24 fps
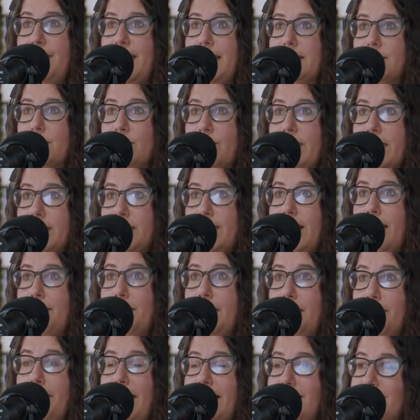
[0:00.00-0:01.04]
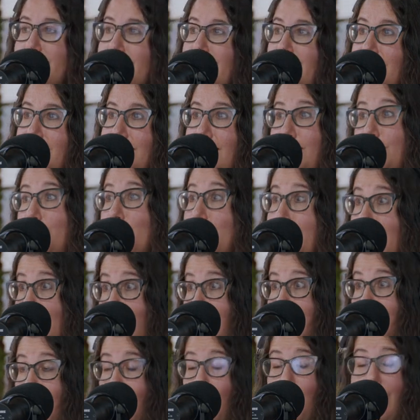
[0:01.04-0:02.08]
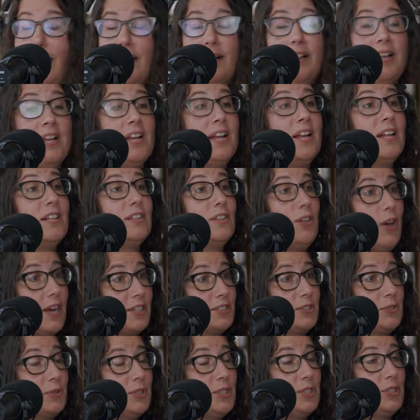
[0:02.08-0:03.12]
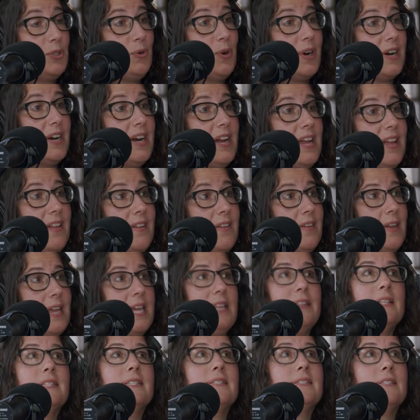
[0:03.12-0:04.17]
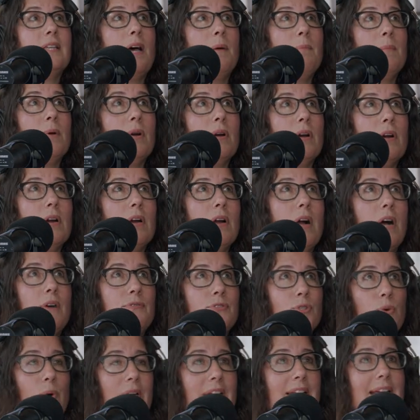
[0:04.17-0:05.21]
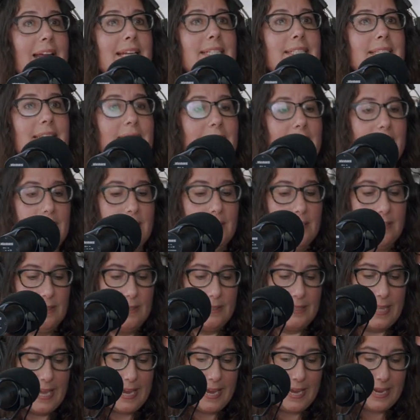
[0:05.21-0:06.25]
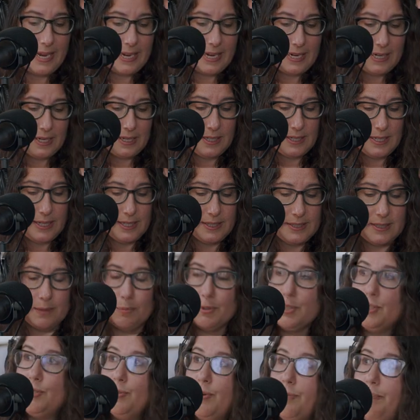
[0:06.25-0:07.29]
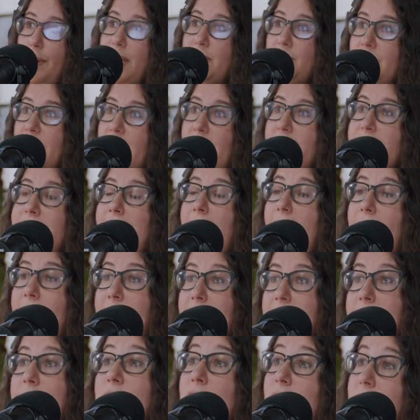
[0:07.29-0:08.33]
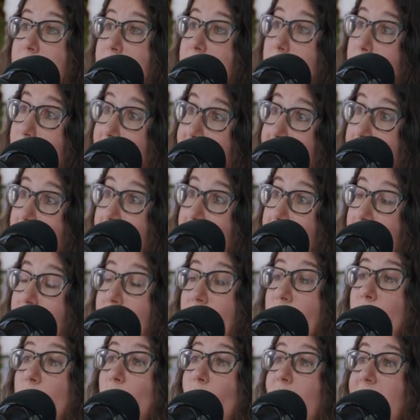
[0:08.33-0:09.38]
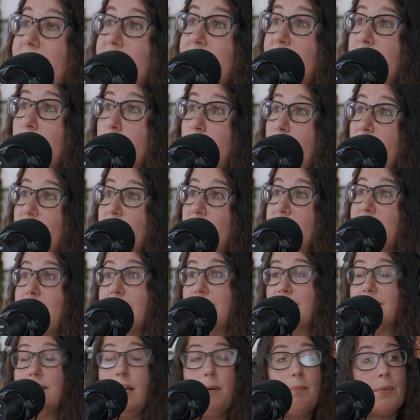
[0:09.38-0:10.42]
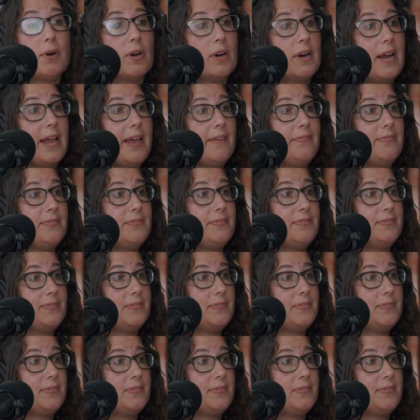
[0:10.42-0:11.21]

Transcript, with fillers: that's Craig Chapman and Myles Nestel, who now I know well. Long story short, in the summer of 2018, they needed someone to do a budget, and Tai suggested me. So I did the budget that summer, and